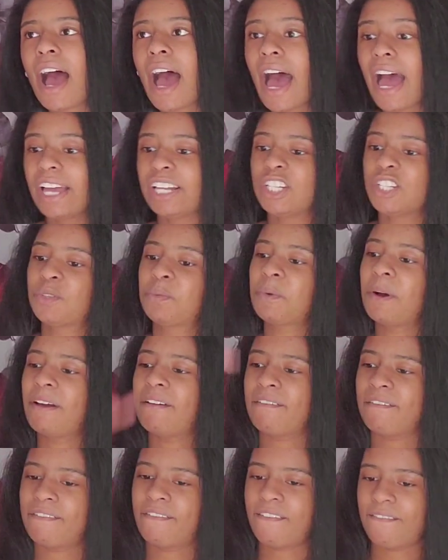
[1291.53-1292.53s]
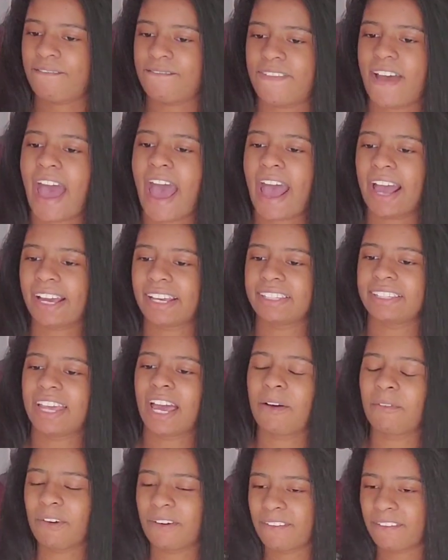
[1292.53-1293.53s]
I just want facts.
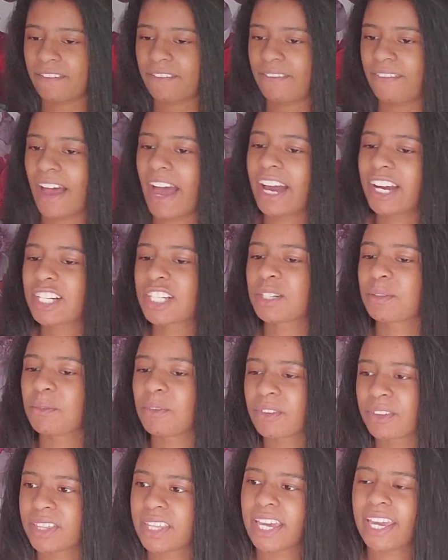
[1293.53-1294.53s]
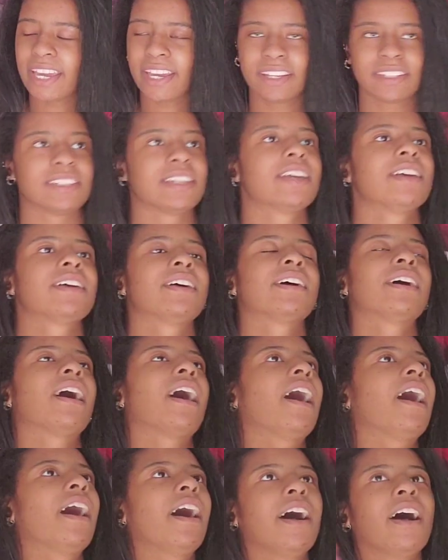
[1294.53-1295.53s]
I want factual things.
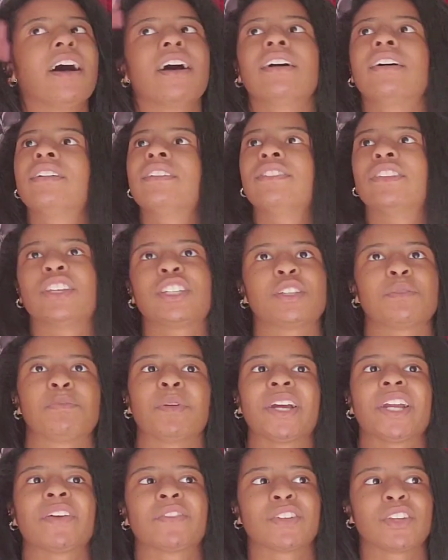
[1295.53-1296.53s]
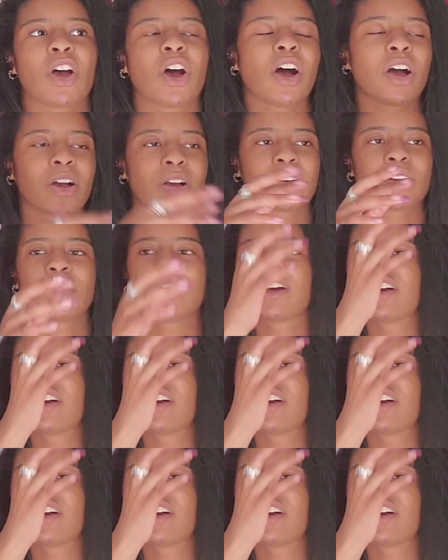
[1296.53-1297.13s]
This breed of dog